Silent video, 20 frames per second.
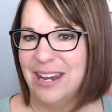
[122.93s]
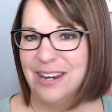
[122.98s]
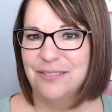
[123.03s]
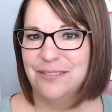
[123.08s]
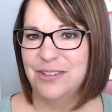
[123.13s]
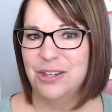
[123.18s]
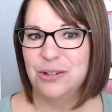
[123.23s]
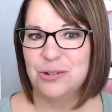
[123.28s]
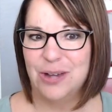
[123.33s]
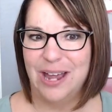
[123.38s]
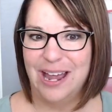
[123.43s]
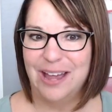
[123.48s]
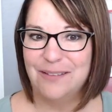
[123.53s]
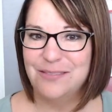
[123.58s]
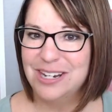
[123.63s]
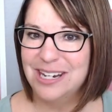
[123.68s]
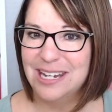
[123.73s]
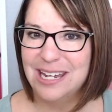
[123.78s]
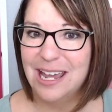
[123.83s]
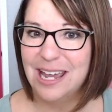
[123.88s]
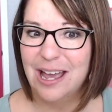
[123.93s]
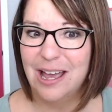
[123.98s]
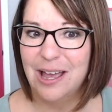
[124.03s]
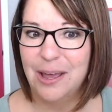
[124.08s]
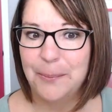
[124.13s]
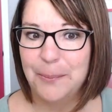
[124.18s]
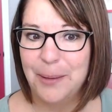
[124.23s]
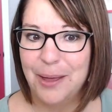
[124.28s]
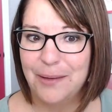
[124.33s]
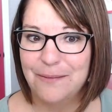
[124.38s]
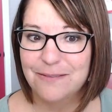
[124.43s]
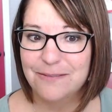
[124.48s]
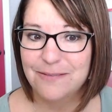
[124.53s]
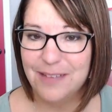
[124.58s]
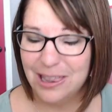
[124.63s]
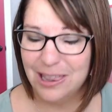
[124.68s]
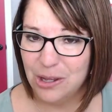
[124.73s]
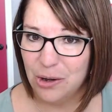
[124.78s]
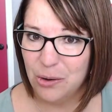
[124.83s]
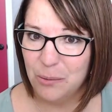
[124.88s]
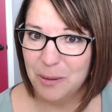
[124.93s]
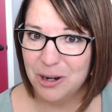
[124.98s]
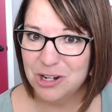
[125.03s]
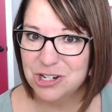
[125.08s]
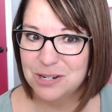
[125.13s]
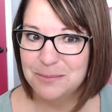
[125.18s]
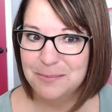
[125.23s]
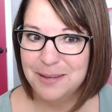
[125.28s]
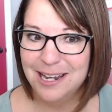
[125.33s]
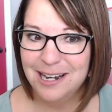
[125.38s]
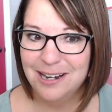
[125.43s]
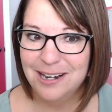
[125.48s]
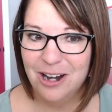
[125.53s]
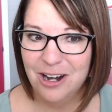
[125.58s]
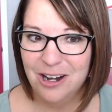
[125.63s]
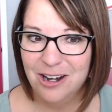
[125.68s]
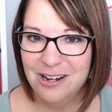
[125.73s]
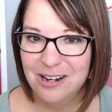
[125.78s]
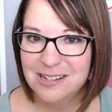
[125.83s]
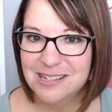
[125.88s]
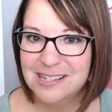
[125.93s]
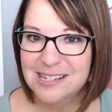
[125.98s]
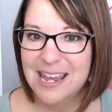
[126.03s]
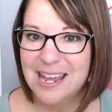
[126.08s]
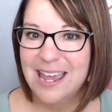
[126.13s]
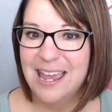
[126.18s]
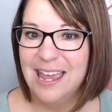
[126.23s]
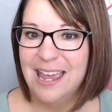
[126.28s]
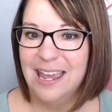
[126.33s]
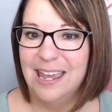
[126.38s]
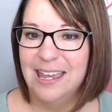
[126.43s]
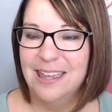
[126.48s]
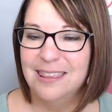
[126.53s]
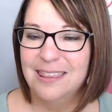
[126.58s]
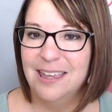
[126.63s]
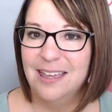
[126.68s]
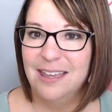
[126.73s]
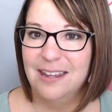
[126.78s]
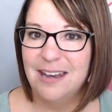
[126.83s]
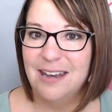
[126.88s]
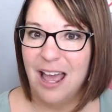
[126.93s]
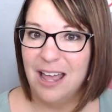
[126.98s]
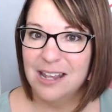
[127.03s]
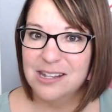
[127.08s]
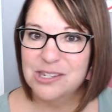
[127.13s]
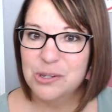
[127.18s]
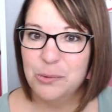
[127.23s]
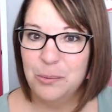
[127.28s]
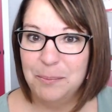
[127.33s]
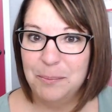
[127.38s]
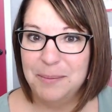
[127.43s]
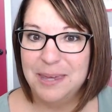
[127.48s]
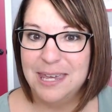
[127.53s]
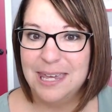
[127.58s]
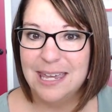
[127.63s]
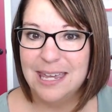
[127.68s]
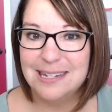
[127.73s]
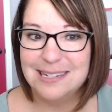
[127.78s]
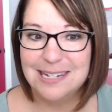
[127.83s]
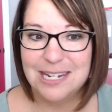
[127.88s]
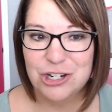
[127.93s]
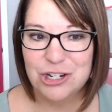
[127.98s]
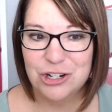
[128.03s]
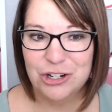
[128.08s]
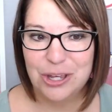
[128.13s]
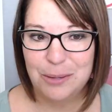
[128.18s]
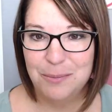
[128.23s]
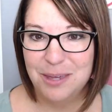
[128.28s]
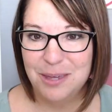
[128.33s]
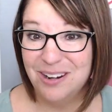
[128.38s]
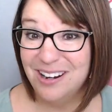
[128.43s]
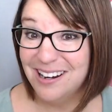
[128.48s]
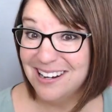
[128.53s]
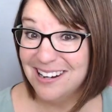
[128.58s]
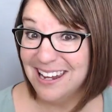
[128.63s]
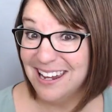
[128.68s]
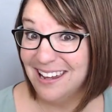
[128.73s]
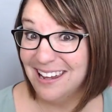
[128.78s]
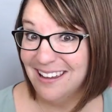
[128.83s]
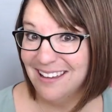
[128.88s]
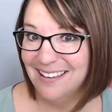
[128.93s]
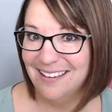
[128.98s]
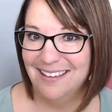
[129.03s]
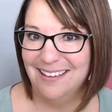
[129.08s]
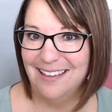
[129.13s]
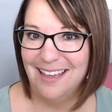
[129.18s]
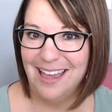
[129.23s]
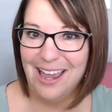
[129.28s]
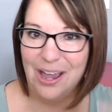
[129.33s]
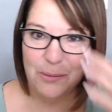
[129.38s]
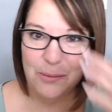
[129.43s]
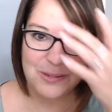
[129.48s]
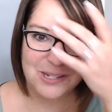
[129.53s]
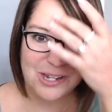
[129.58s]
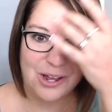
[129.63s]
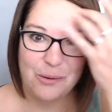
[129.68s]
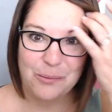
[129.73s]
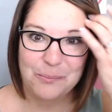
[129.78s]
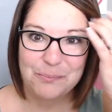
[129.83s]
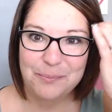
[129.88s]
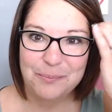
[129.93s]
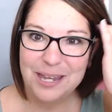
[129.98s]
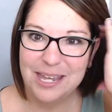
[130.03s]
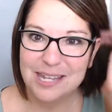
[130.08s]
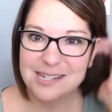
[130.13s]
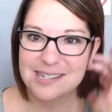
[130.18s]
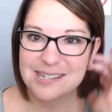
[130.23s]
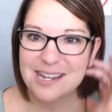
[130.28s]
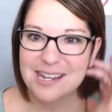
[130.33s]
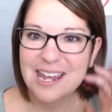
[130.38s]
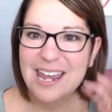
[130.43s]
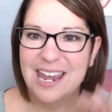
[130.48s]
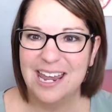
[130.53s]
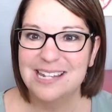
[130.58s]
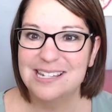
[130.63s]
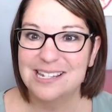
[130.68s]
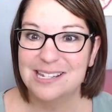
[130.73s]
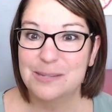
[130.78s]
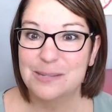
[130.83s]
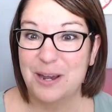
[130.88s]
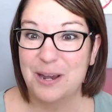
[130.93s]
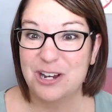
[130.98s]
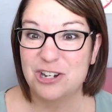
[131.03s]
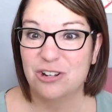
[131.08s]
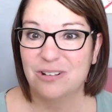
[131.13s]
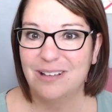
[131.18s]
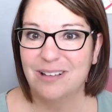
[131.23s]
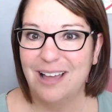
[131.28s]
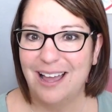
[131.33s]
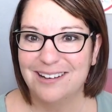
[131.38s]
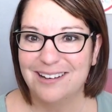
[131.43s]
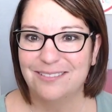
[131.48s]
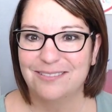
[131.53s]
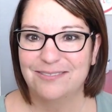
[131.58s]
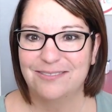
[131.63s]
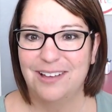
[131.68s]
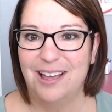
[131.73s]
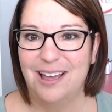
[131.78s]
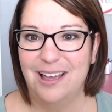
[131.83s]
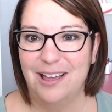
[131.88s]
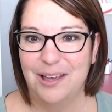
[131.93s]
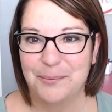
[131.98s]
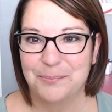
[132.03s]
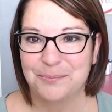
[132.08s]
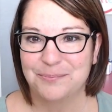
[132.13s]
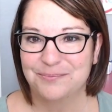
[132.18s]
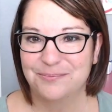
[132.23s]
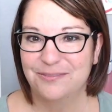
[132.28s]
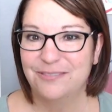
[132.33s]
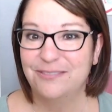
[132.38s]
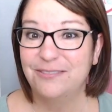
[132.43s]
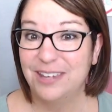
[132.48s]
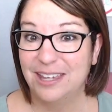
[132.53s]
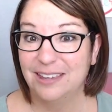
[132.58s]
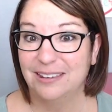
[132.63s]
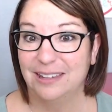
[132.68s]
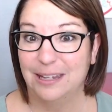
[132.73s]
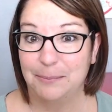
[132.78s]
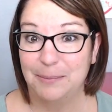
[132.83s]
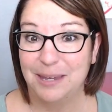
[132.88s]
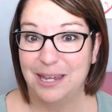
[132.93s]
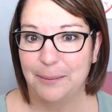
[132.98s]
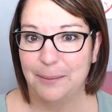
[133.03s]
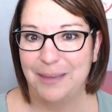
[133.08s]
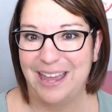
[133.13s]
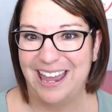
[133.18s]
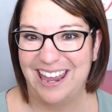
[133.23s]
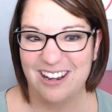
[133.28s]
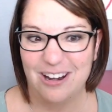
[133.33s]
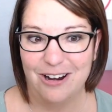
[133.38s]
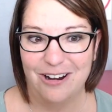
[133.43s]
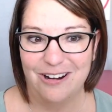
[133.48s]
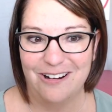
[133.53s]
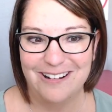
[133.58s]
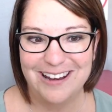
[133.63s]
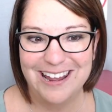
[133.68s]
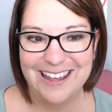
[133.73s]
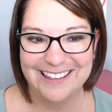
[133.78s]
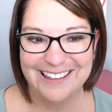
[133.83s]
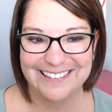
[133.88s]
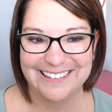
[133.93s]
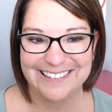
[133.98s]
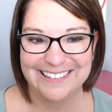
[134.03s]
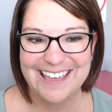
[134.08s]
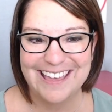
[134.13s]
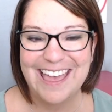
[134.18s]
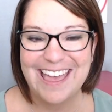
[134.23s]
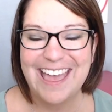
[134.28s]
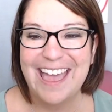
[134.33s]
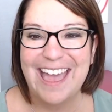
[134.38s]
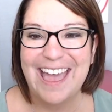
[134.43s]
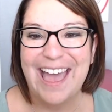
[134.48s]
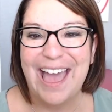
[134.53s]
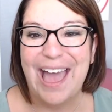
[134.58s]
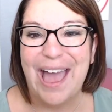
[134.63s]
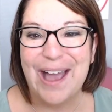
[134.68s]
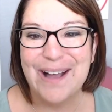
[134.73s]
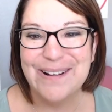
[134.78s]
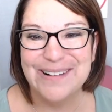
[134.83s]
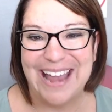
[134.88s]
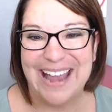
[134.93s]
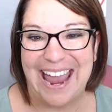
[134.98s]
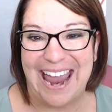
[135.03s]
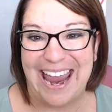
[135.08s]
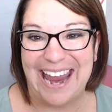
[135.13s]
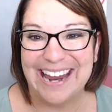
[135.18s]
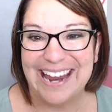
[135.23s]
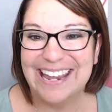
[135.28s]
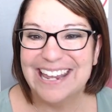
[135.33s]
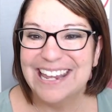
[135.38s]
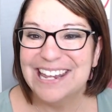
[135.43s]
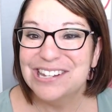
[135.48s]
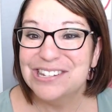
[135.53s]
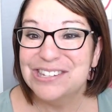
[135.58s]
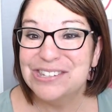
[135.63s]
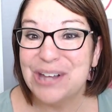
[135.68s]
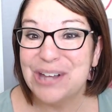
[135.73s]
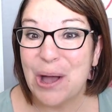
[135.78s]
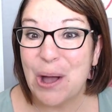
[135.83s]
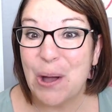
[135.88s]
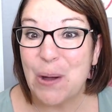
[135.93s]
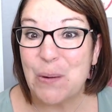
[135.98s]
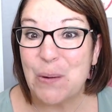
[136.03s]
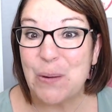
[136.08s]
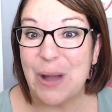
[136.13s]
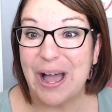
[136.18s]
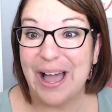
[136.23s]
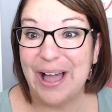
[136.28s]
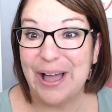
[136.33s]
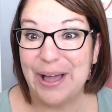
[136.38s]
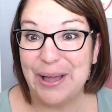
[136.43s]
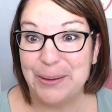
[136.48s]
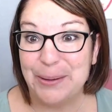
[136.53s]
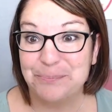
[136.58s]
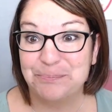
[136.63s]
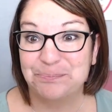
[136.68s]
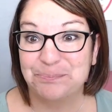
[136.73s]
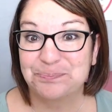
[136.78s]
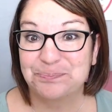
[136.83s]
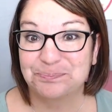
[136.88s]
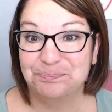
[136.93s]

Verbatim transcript: any of you, do I have any um, fellow marching band nerds in the Not So Wimpy Teacher community? I hope so, because it's a special kind of um, feeling being a band nerd. Okay, so um,